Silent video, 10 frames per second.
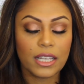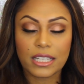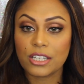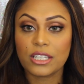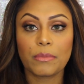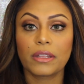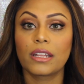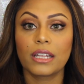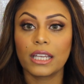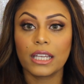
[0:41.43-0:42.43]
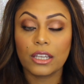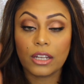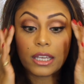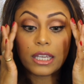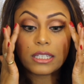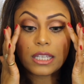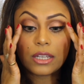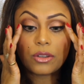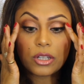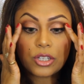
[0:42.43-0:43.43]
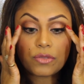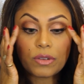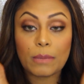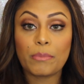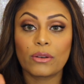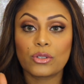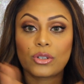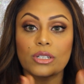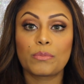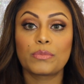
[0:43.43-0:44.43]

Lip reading: it's just something that easy, and you can just really build on